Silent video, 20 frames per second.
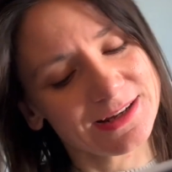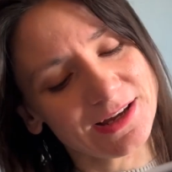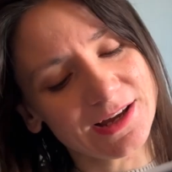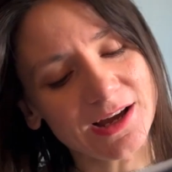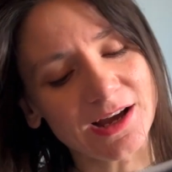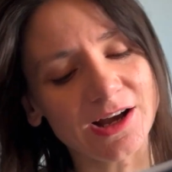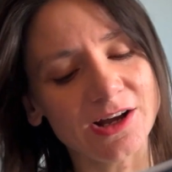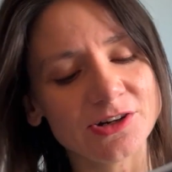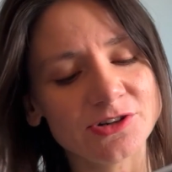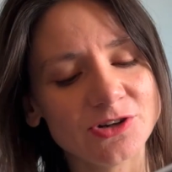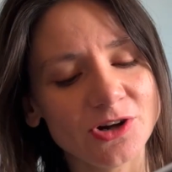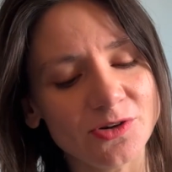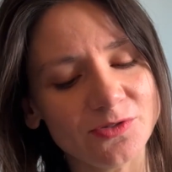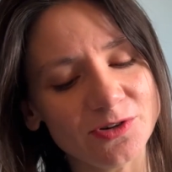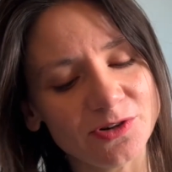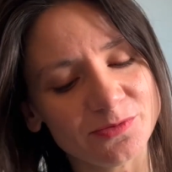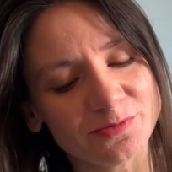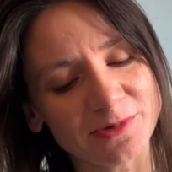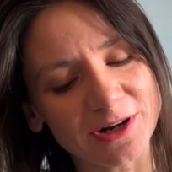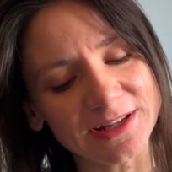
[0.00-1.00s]
A novel of
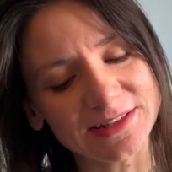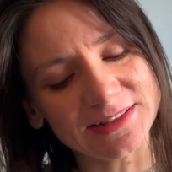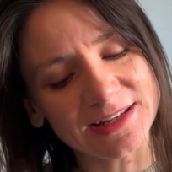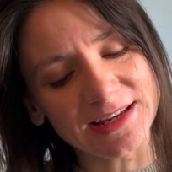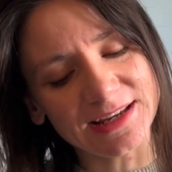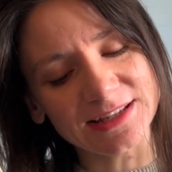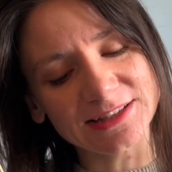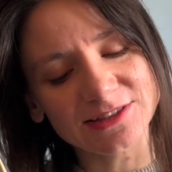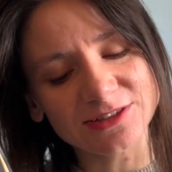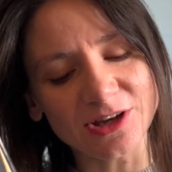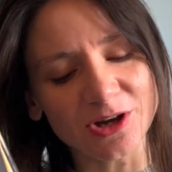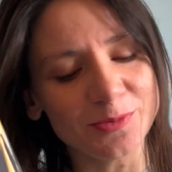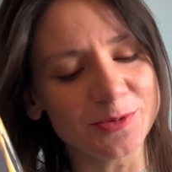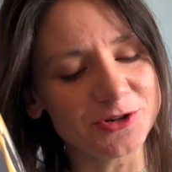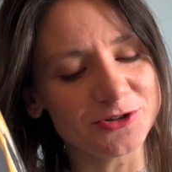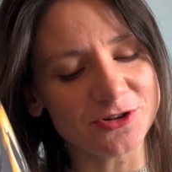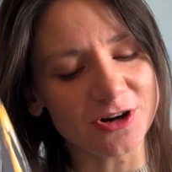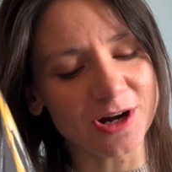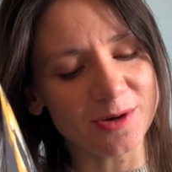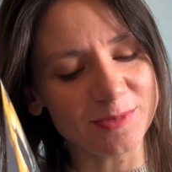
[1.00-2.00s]
breathtaking scope and
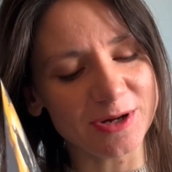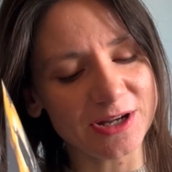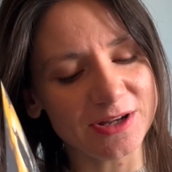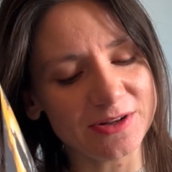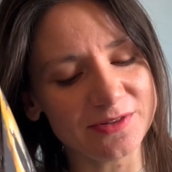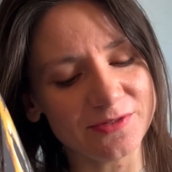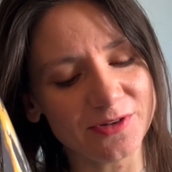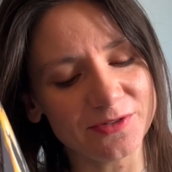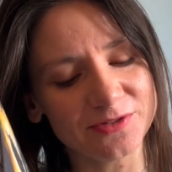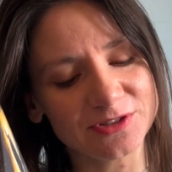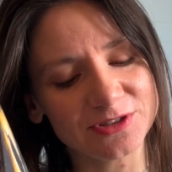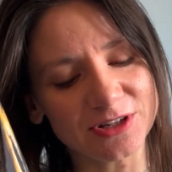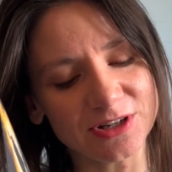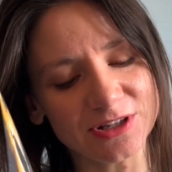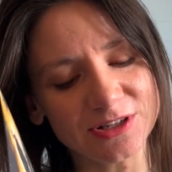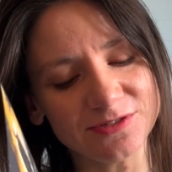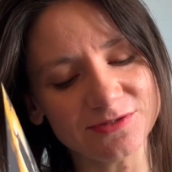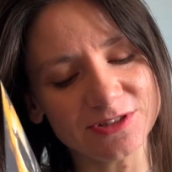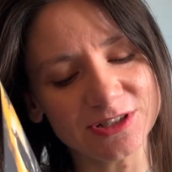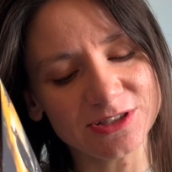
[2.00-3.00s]
drama, of stunning
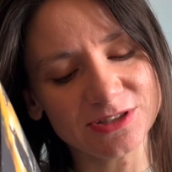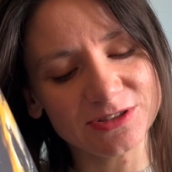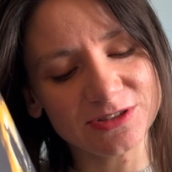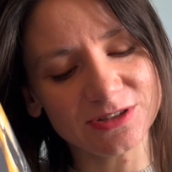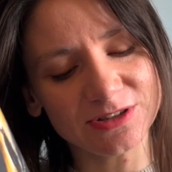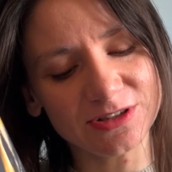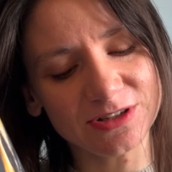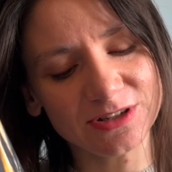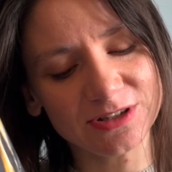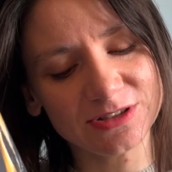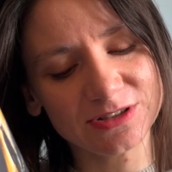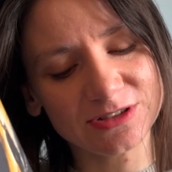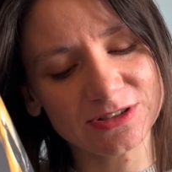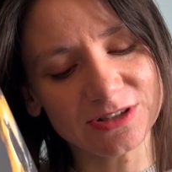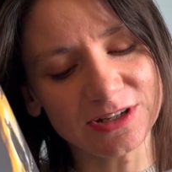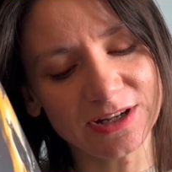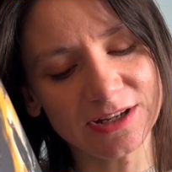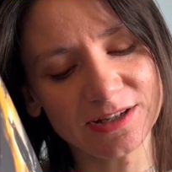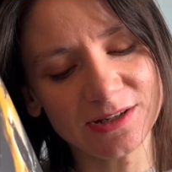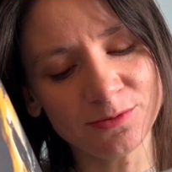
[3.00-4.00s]
research,
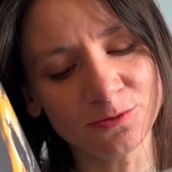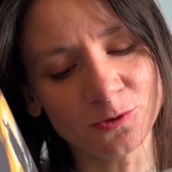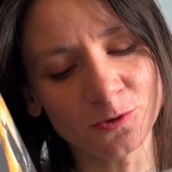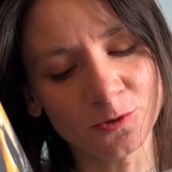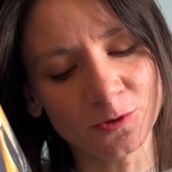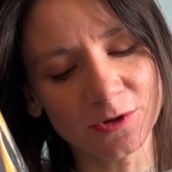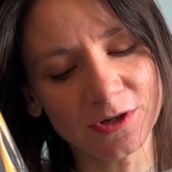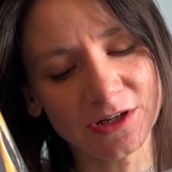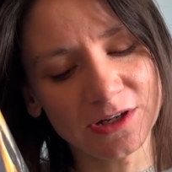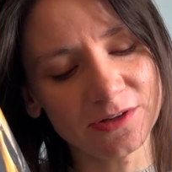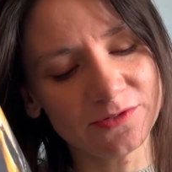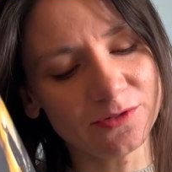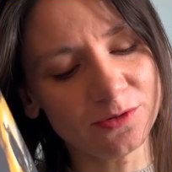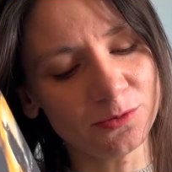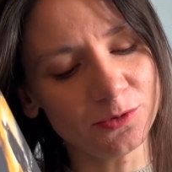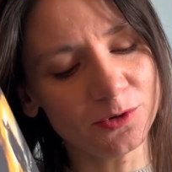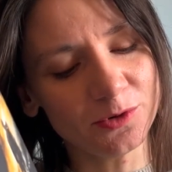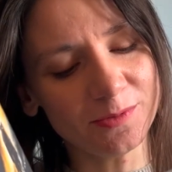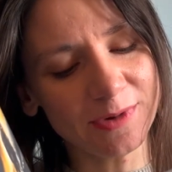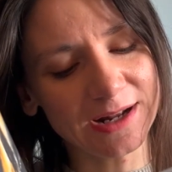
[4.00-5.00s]
lightly worn, The
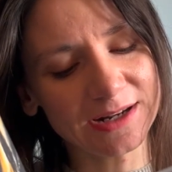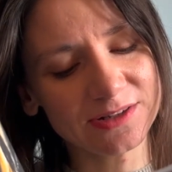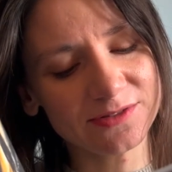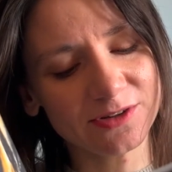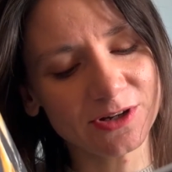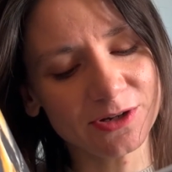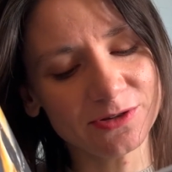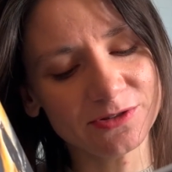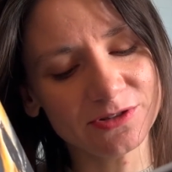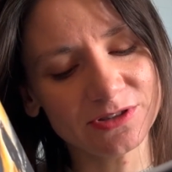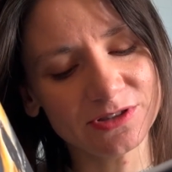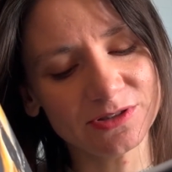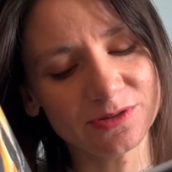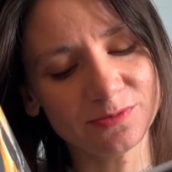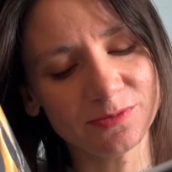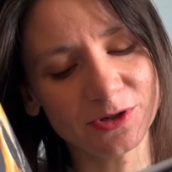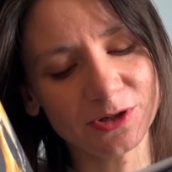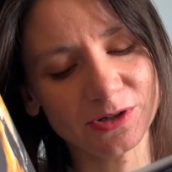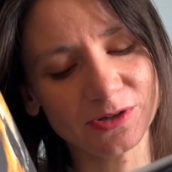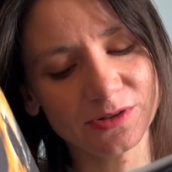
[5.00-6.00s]
Warm Hand of Ghosts is a
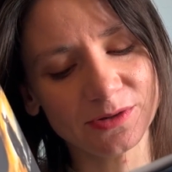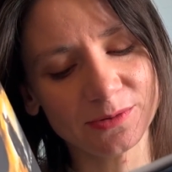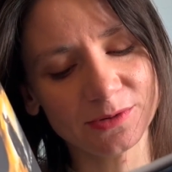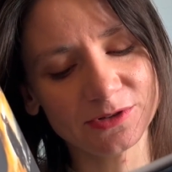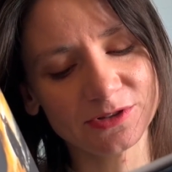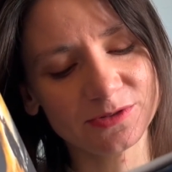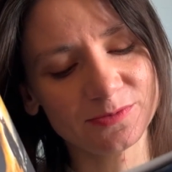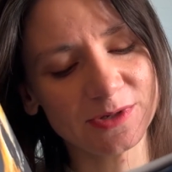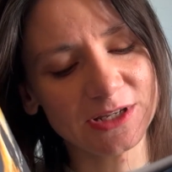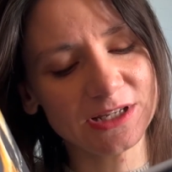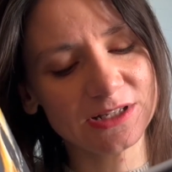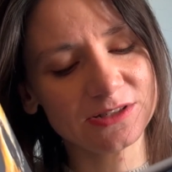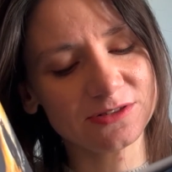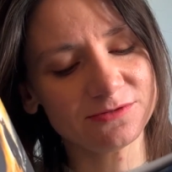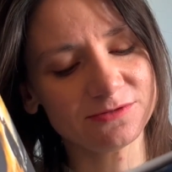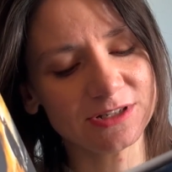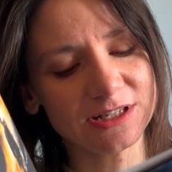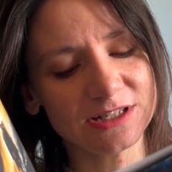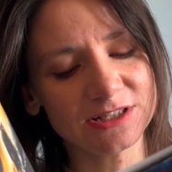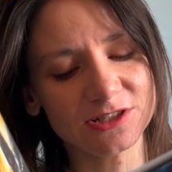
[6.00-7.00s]
book that will speak to
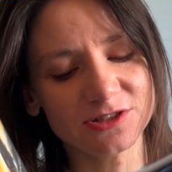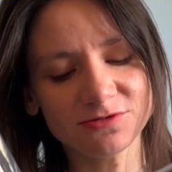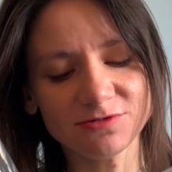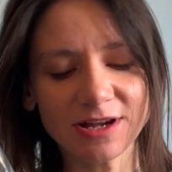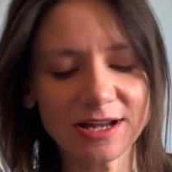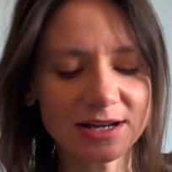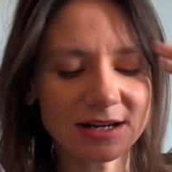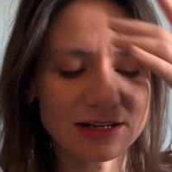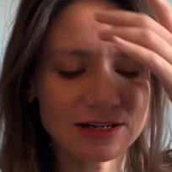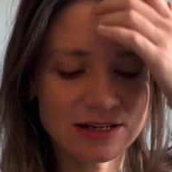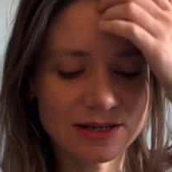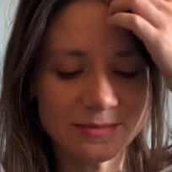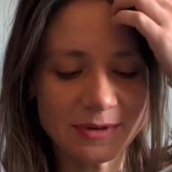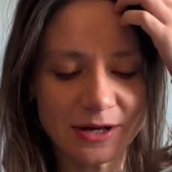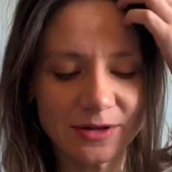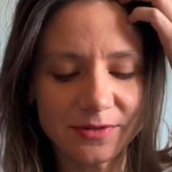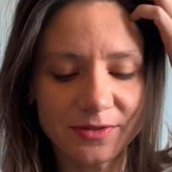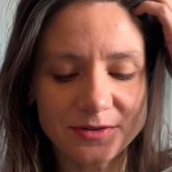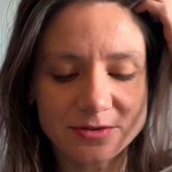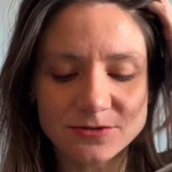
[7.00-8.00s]
readers directly about
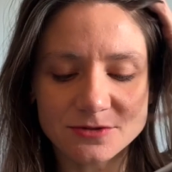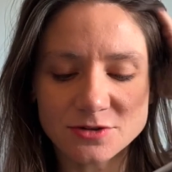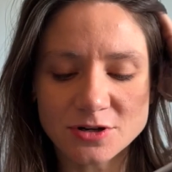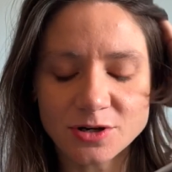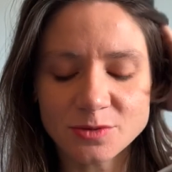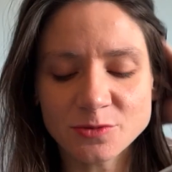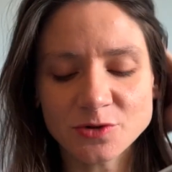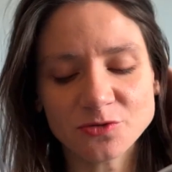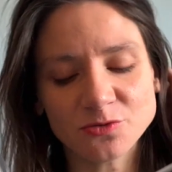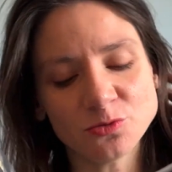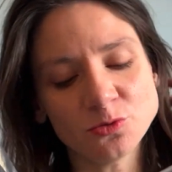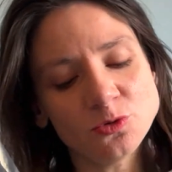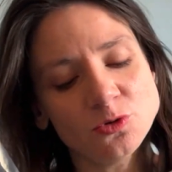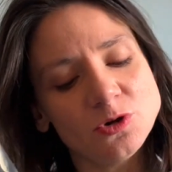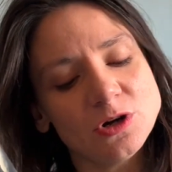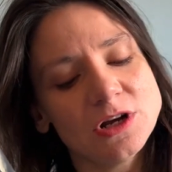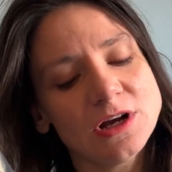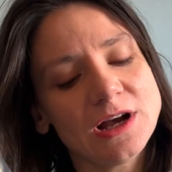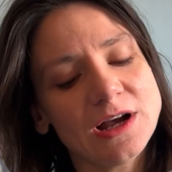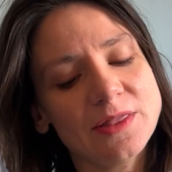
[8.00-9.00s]
the trauma of war
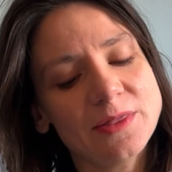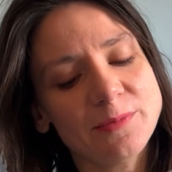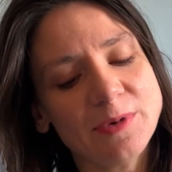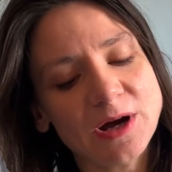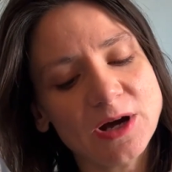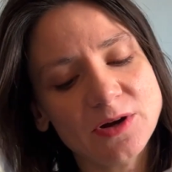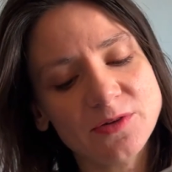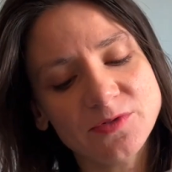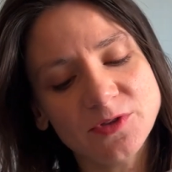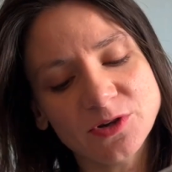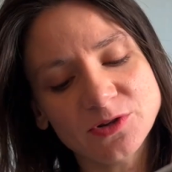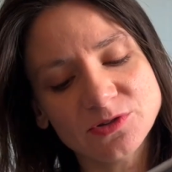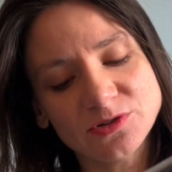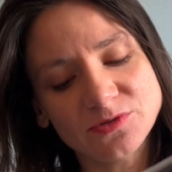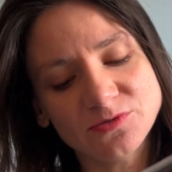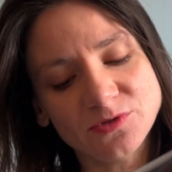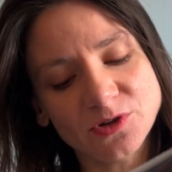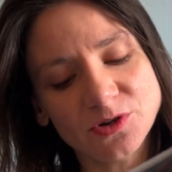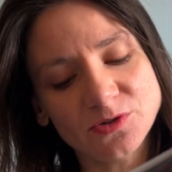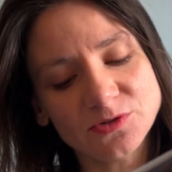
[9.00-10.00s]
and the power of those
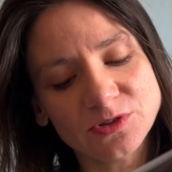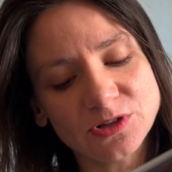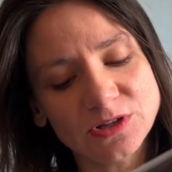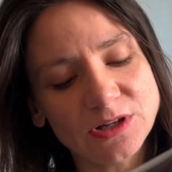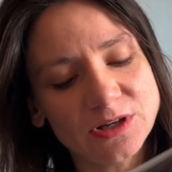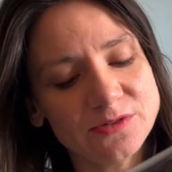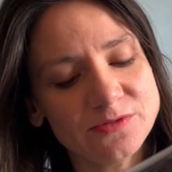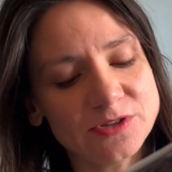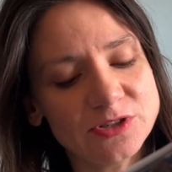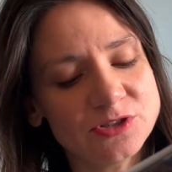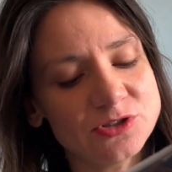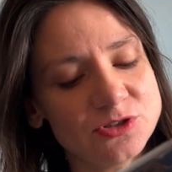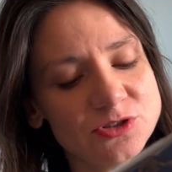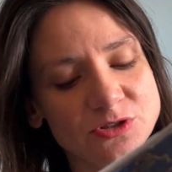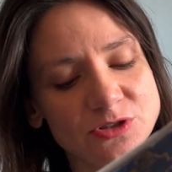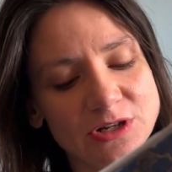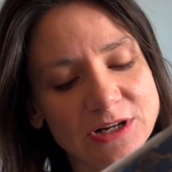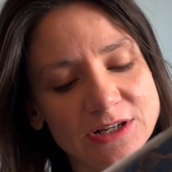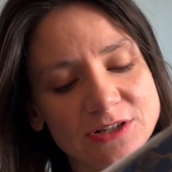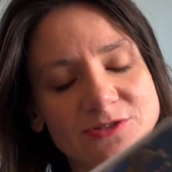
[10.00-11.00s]
involved to love, endure
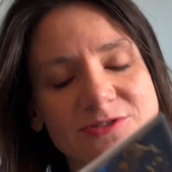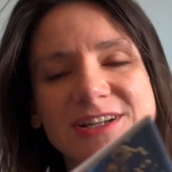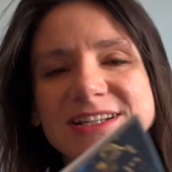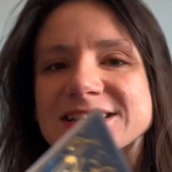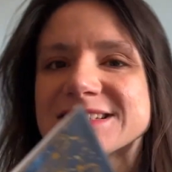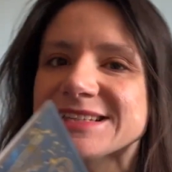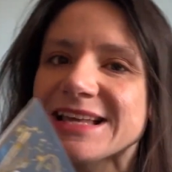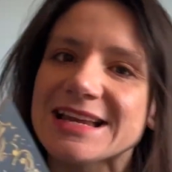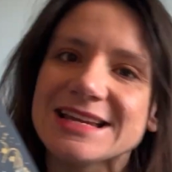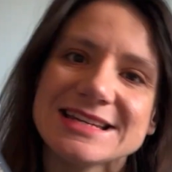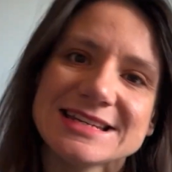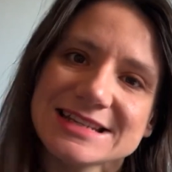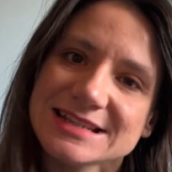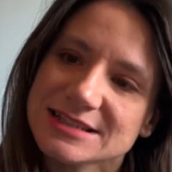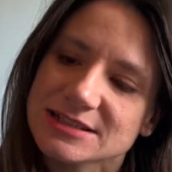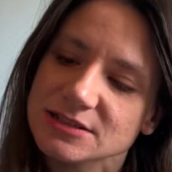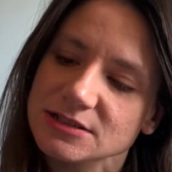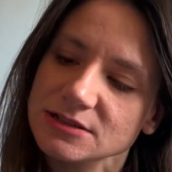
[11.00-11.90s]
and transcend it.